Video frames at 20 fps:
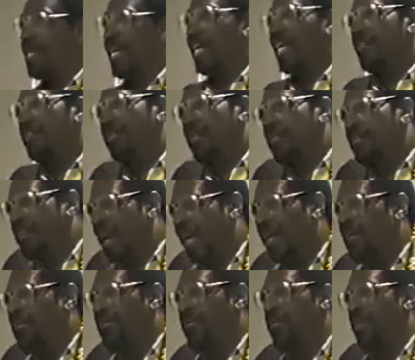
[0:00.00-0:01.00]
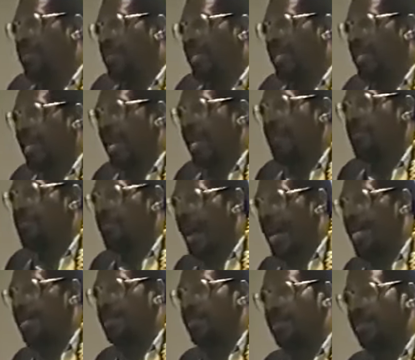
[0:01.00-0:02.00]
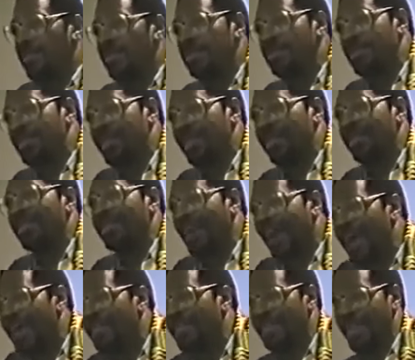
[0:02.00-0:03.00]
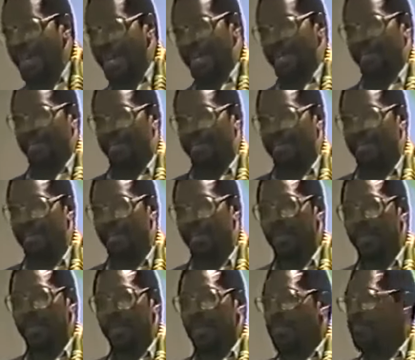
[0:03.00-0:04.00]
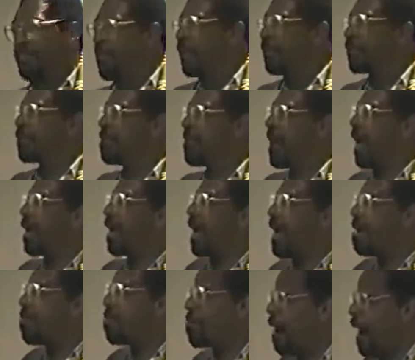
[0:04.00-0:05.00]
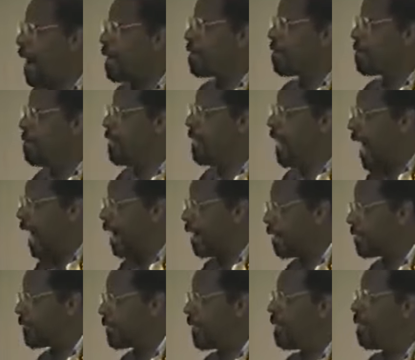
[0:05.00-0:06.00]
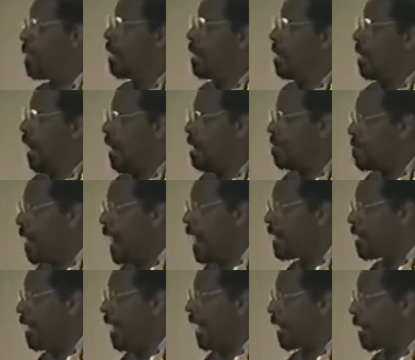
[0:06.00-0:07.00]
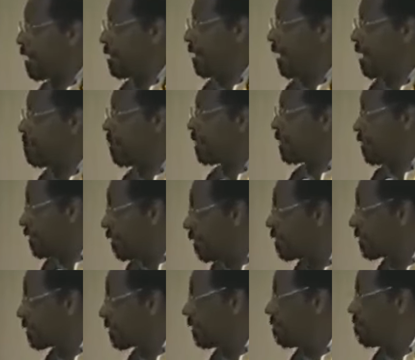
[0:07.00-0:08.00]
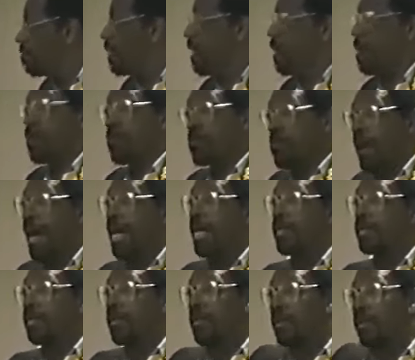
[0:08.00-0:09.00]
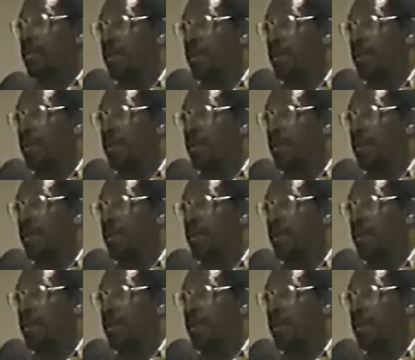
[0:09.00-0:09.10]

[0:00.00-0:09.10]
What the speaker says: that have developed within a white European context, built around a white reality, a white economic system, white